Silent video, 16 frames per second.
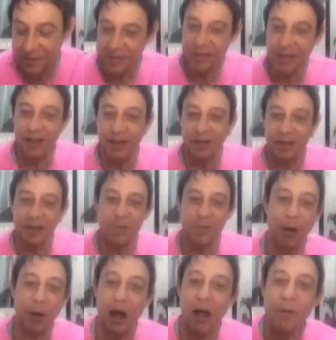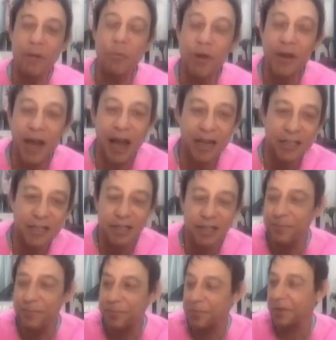Yeah, but I mean, we had
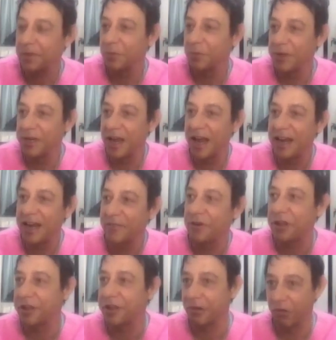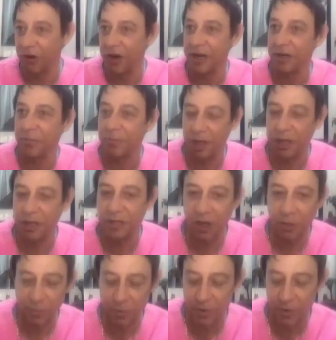everything written by the
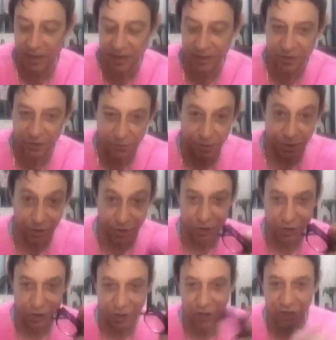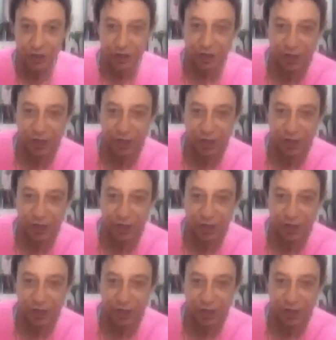time we went into the church.